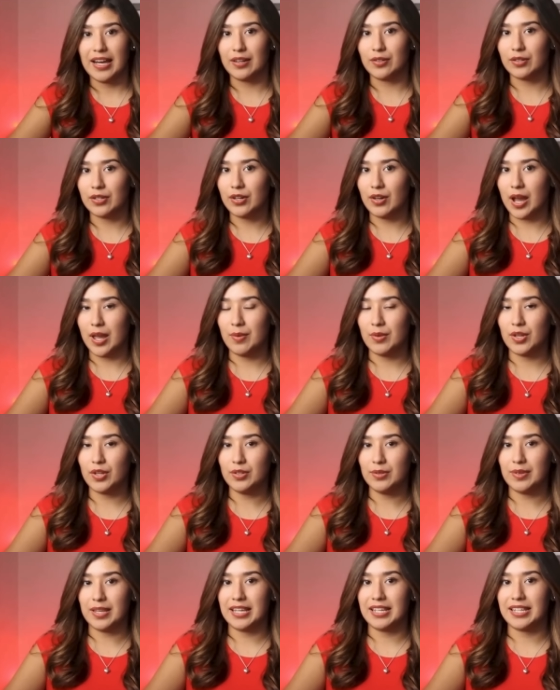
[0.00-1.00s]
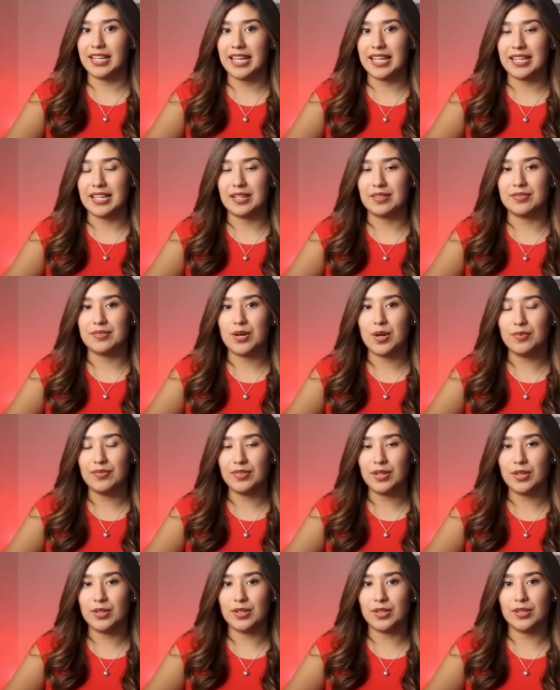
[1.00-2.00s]
I used to upload pixelated phone
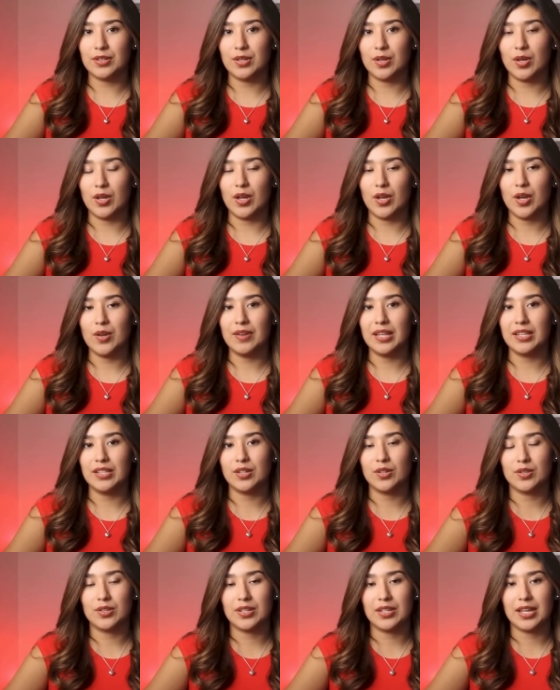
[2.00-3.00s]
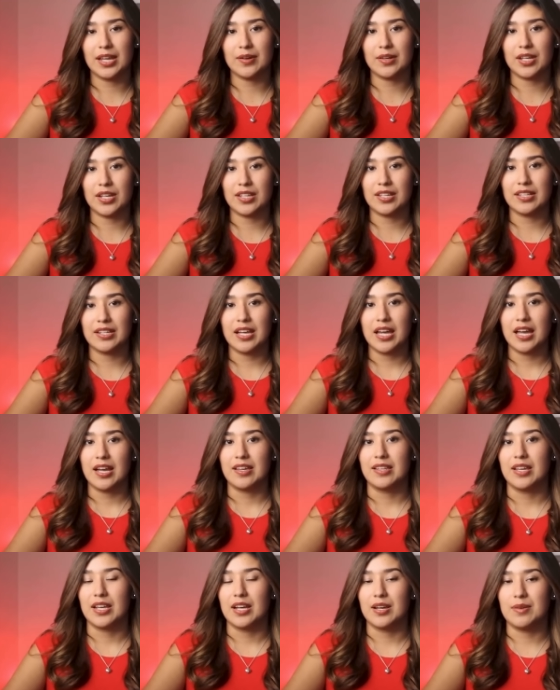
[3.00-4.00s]
photos or low resolution images,
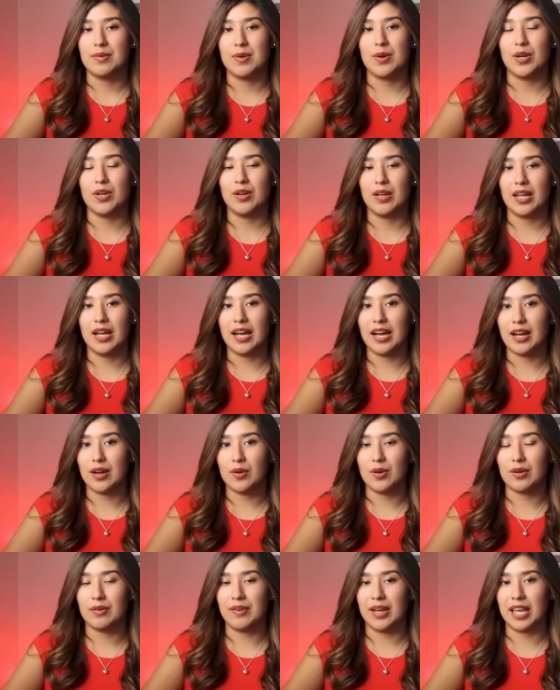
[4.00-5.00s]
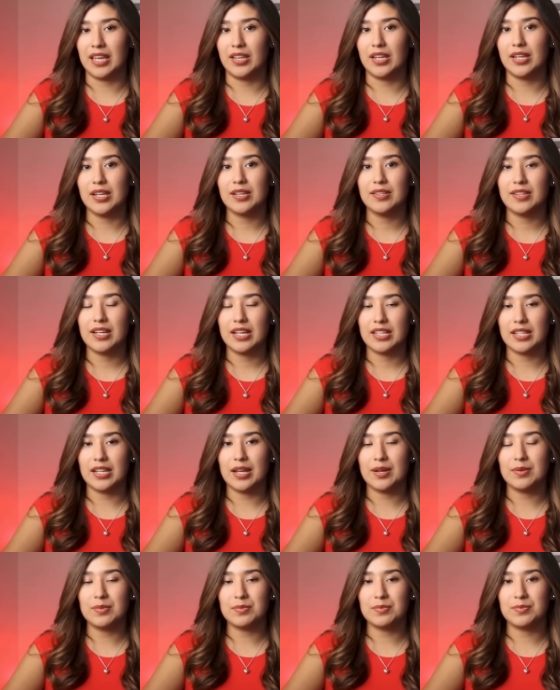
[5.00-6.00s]
thinking Pollo AI would magically fix
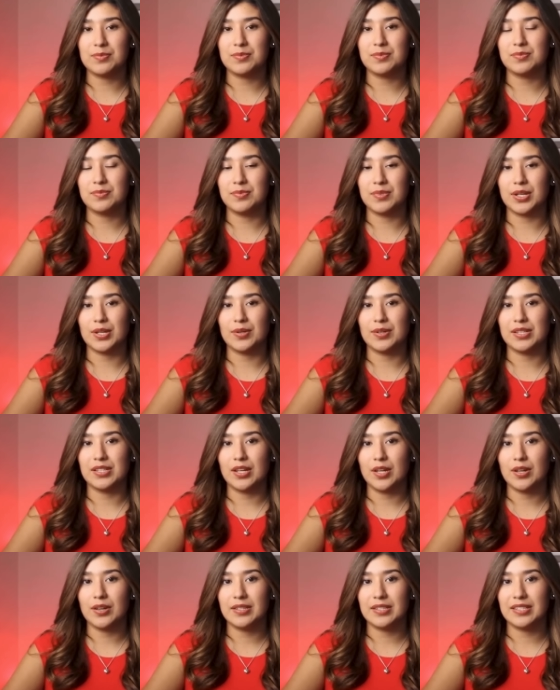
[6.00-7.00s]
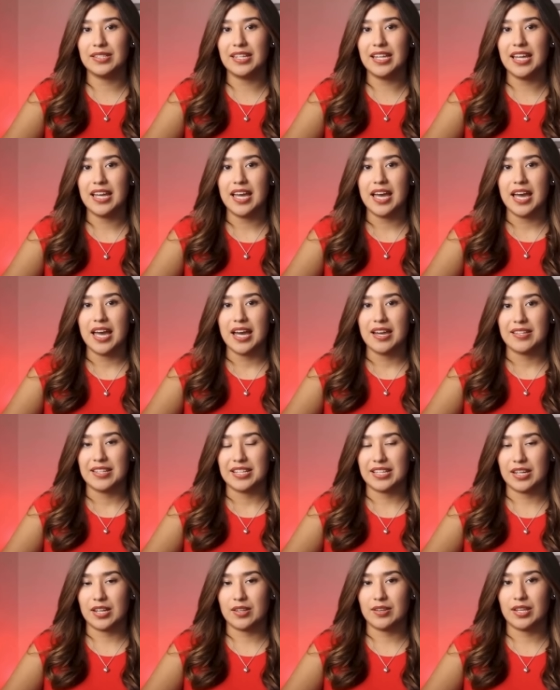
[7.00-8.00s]
them. The result?
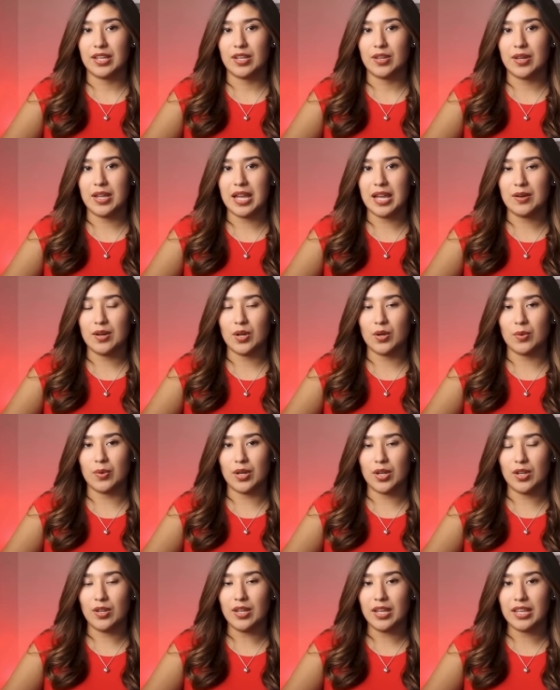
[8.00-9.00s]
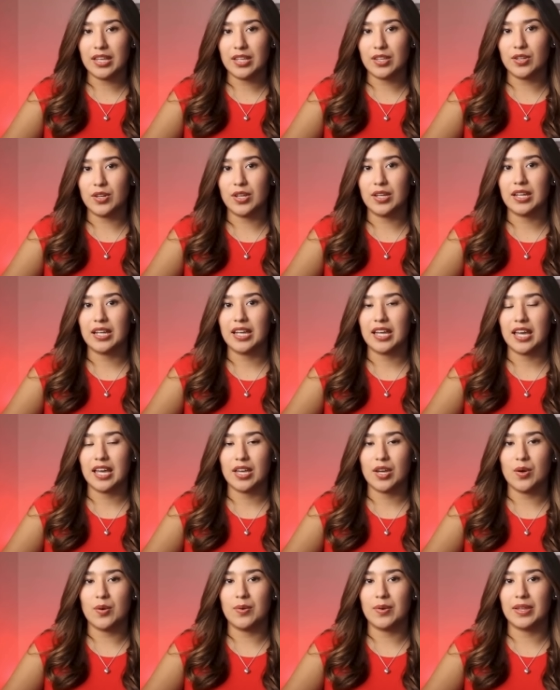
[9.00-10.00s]
Every single video came out blurry, distorted,
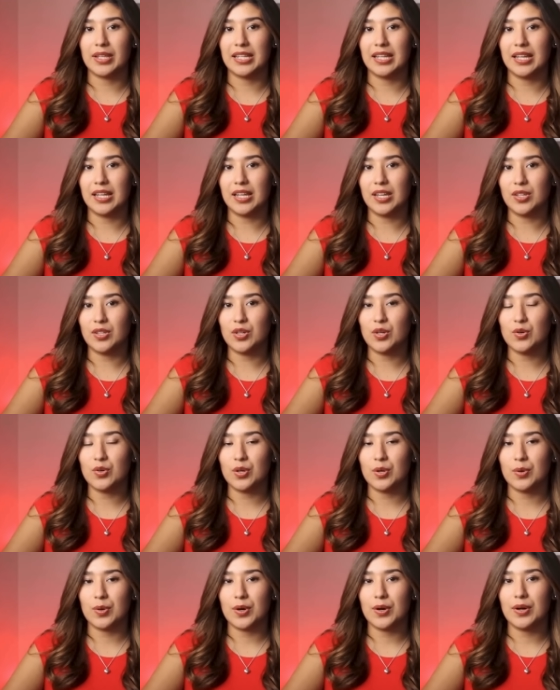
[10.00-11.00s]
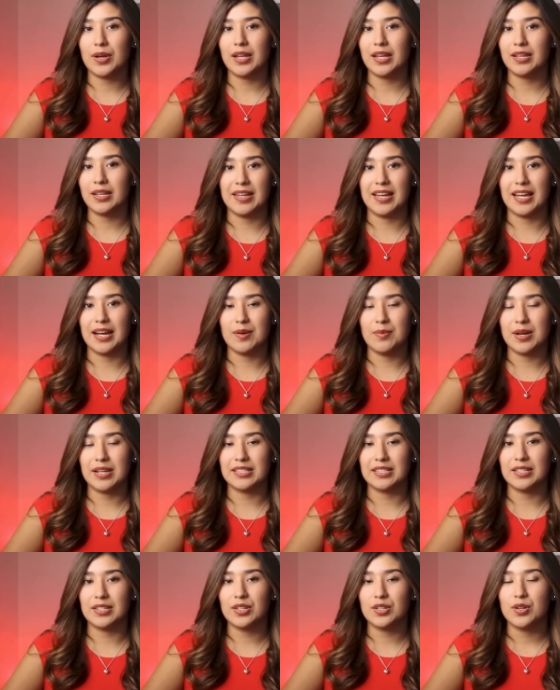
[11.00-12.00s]
and completely unusable. I
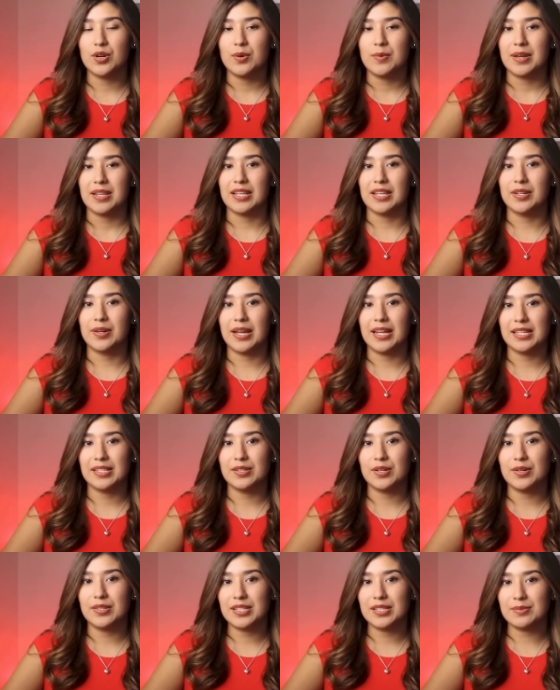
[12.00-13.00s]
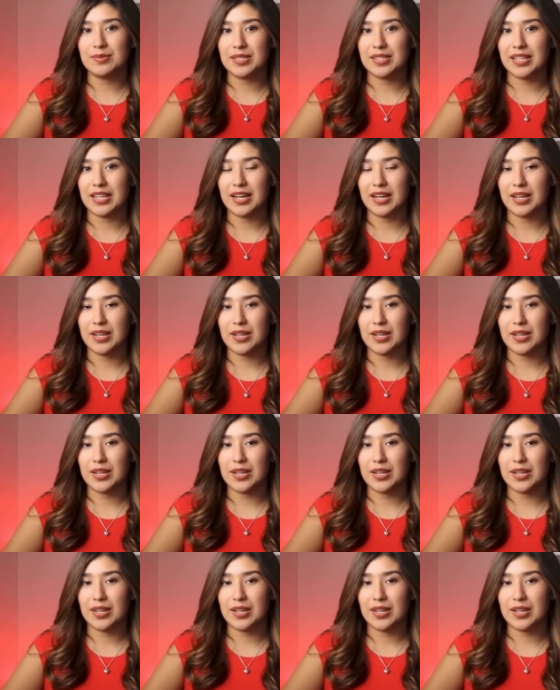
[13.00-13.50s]
wasted so many credits on this mistake